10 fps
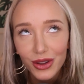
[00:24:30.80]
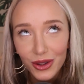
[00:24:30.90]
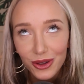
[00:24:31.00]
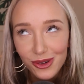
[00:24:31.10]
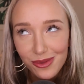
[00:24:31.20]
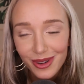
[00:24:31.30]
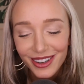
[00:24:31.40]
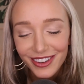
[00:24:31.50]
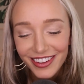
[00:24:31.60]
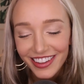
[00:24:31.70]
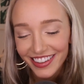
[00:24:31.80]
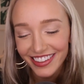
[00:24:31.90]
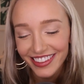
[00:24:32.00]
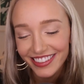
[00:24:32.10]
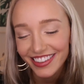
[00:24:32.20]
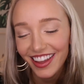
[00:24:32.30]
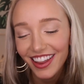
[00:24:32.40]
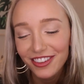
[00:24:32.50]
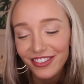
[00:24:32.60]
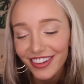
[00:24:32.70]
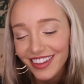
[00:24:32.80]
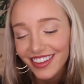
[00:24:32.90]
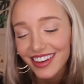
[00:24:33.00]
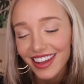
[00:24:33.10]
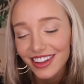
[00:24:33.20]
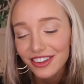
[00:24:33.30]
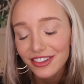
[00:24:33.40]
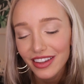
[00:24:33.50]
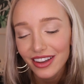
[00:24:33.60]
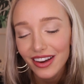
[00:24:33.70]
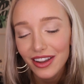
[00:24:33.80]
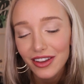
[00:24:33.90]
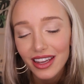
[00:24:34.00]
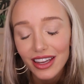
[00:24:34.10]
jojoba oil, olive oil, and aloe vera.